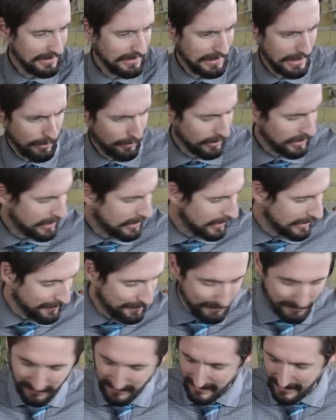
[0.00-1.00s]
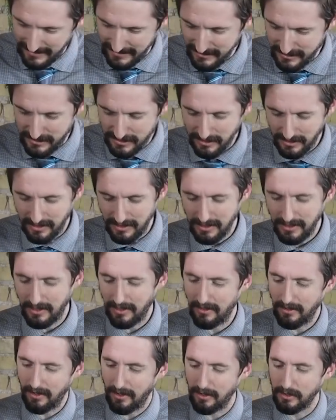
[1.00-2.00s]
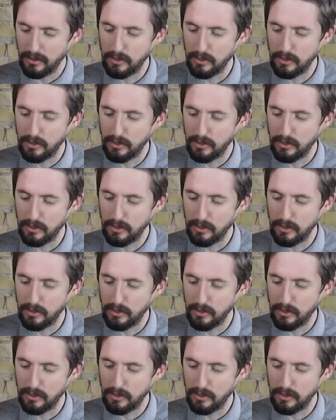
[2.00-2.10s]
Now we're gonna install our